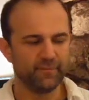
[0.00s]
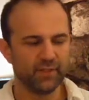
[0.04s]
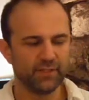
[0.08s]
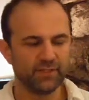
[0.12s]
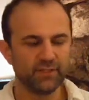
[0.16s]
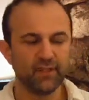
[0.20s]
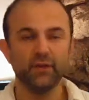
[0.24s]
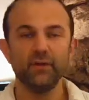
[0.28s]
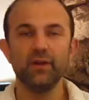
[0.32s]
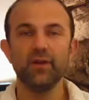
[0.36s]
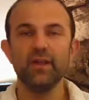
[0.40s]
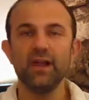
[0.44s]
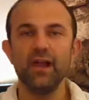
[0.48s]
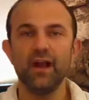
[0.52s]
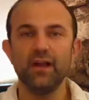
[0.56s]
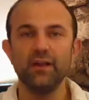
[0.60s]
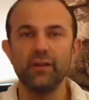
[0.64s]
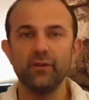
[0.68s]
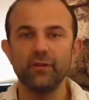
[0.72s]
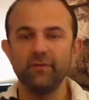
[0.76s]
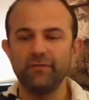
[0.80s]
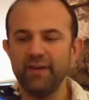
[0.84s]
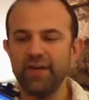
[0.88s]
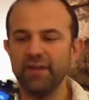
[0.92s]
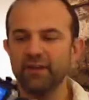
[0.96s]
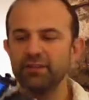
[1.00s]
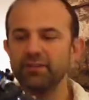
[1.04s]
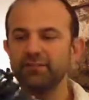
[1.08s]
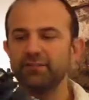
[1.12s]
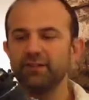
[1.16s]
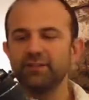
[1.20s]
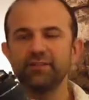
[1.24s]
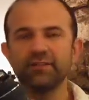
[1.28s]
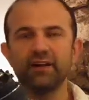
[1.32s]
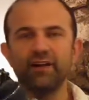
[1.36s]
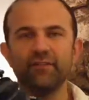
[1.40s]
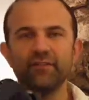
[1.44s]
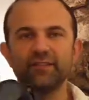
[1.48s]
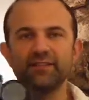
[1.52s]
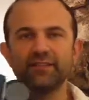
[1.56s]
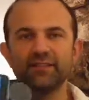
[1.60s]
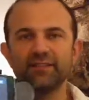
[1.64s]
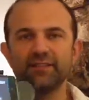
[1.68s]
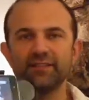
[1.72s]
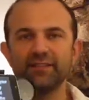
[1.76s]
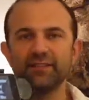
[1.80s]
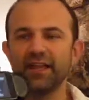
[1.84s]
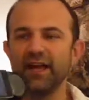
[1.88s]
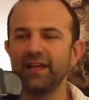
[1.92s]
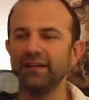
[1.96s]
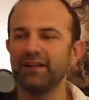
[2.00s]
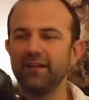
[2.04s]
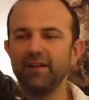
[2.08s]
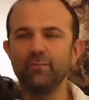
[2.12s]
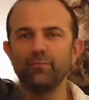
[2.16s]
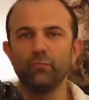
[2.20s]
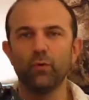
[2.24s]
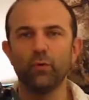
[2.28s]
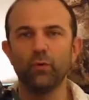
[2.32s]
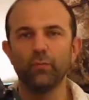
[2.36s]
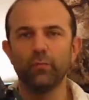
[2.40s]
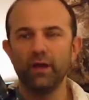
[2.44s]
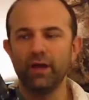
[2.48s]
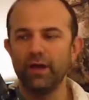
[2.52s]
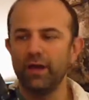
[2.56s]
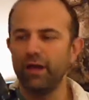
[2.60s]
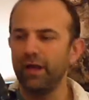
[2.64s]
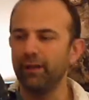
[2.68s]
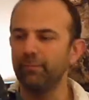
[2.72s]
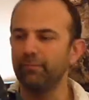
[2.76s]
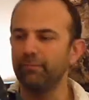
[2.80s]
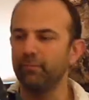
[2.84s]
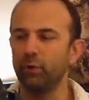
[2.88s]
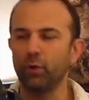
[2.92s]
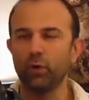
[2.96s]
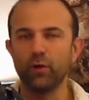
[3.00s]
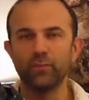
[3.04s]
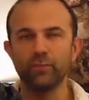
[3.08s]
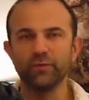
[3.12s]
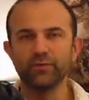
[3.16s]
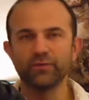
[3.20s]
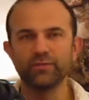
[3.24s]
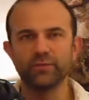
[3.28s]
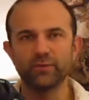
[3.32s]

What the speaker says: So another advantage of this, obviously, it is light and portable.